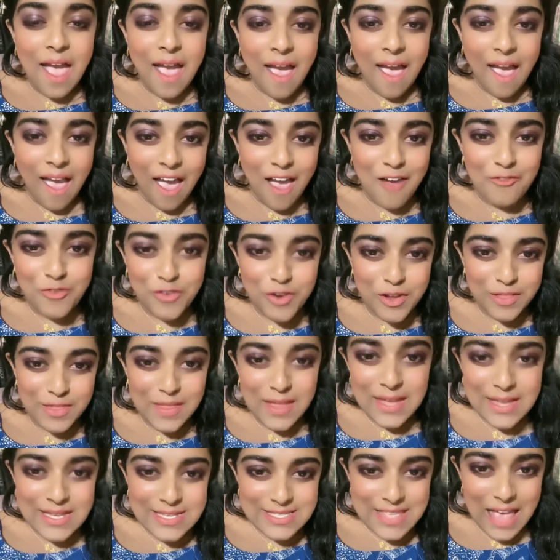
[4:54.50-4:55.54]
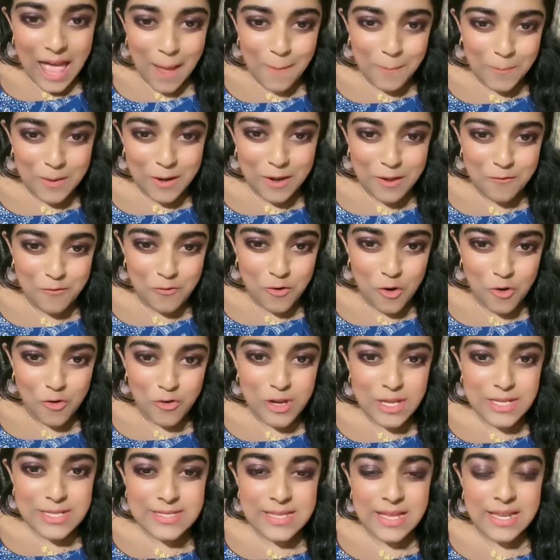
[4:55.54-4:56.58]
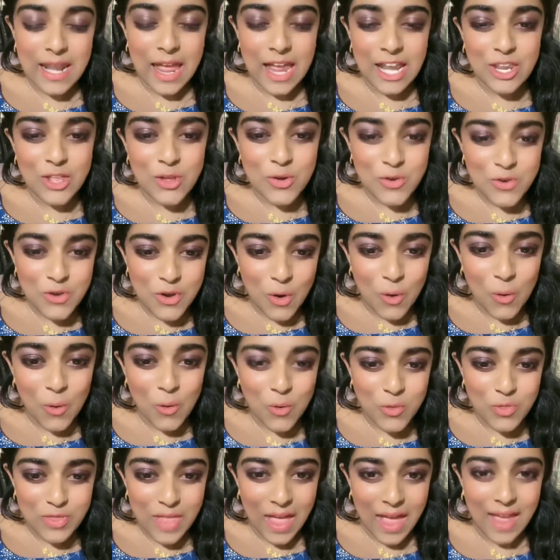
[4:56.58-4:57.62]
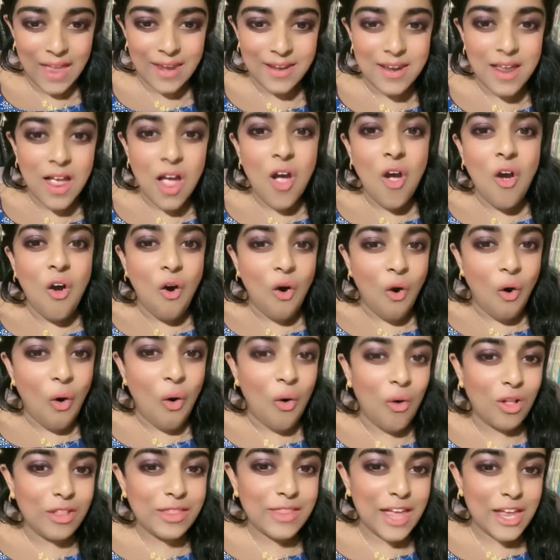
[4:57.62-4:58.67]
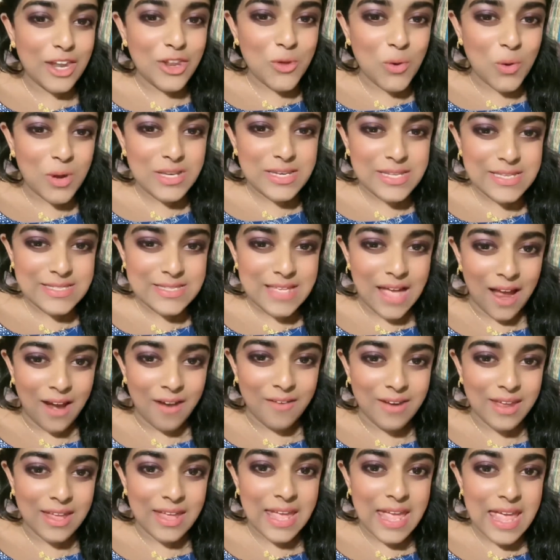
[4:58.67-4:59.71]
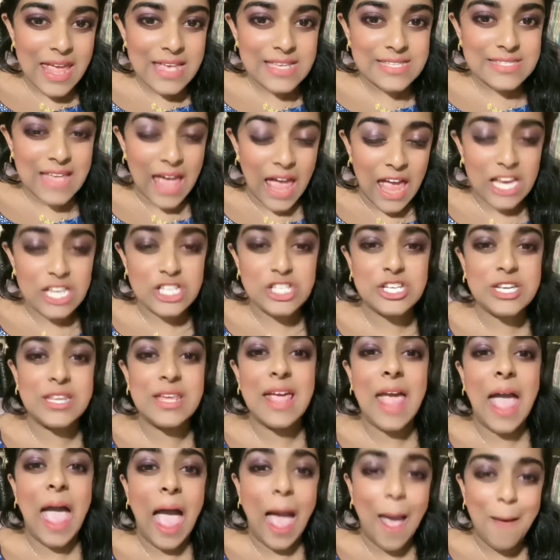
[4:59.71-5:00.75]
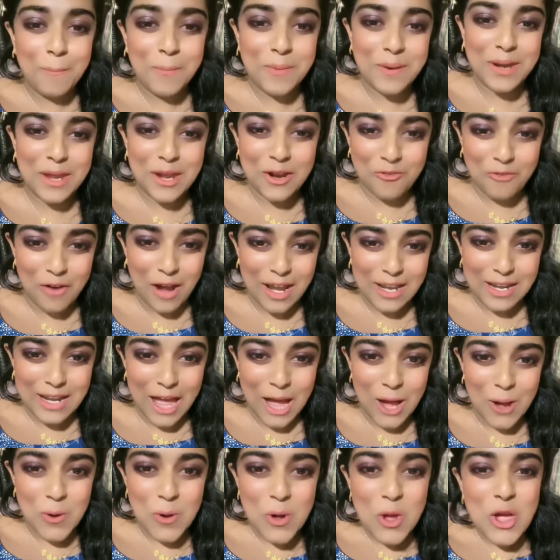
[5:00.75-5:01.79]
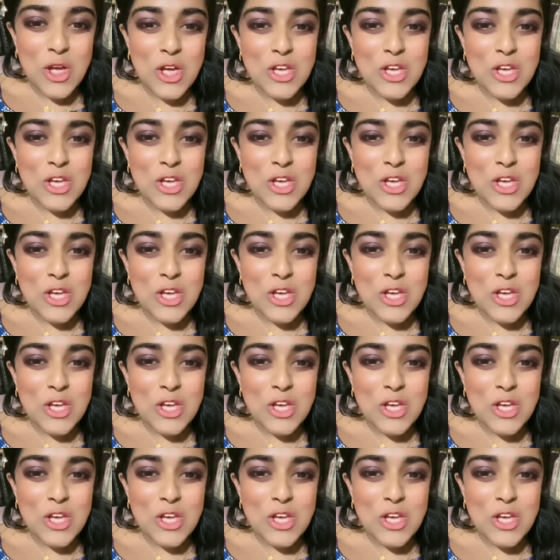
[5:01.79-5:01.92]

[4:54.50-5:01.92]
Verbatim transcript: Everything is happening for a reason, and you know that all that you are desiring is actually happening right now.